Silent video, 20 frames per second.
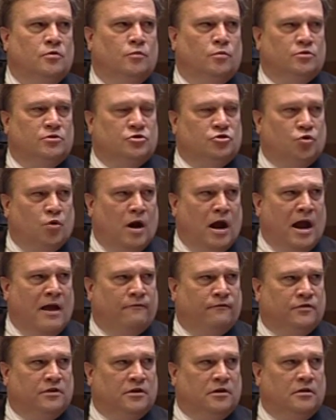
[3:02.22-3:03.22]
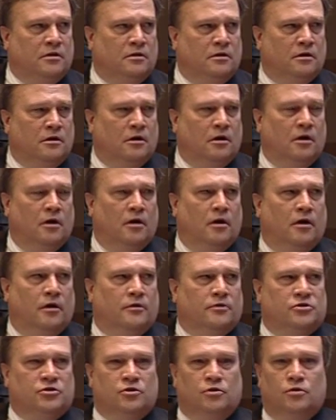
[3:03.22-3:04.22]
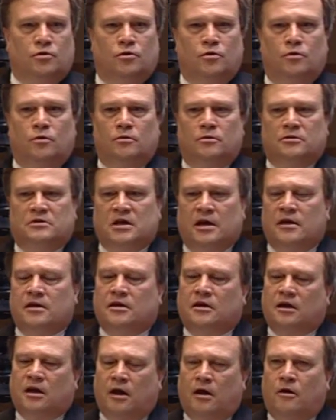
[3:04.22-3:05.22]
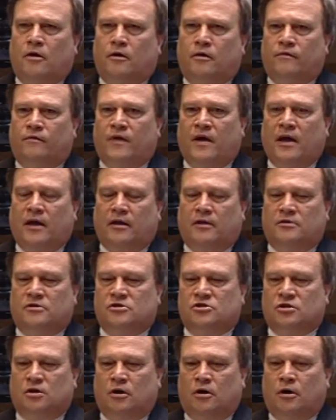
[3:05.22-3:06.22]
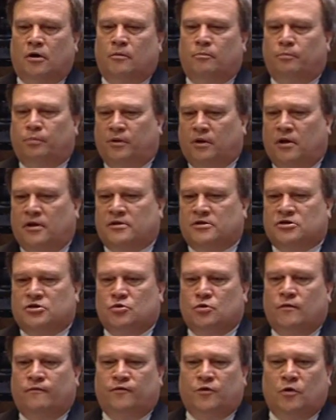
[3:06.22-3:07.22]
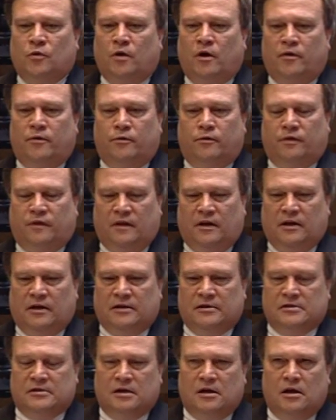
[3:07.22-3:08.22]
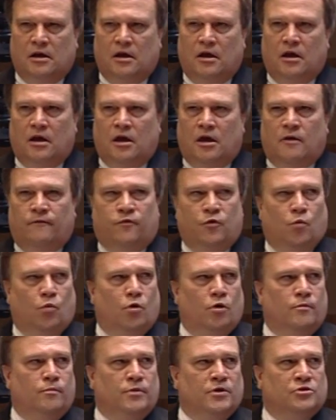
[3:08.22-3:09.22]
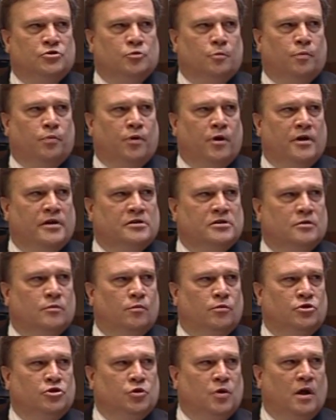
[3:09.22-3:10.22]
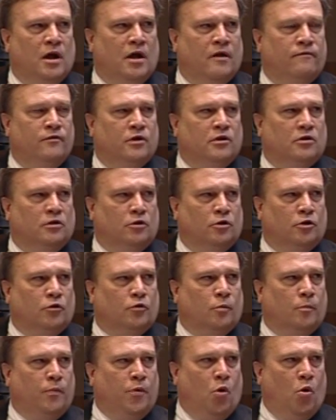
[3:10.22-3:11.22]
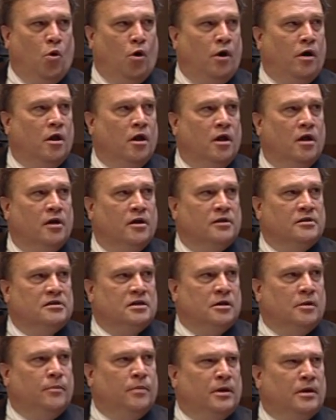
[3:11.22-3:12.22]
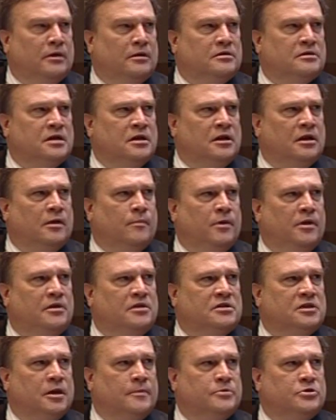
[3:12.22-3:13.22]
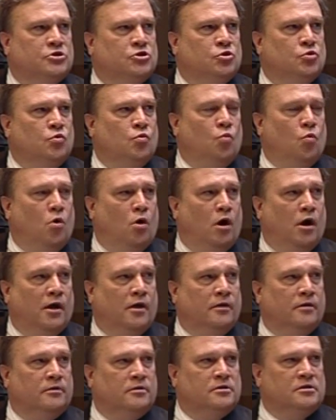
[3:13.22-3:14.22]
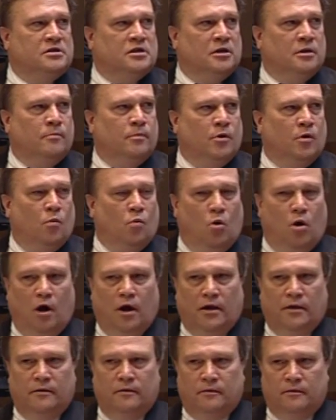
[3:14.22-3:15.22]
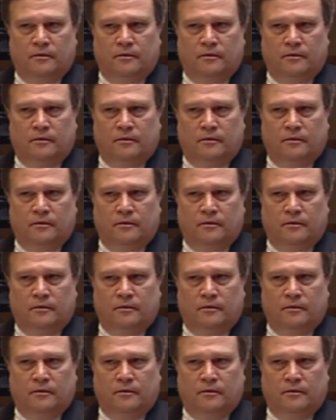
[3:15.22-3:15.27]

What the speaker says: was drafted to take care of that concern, plus do a few other things. If you would, Mr. President, would you have the clerk report Senate Committee Substitute 1 to Senate Bill 1?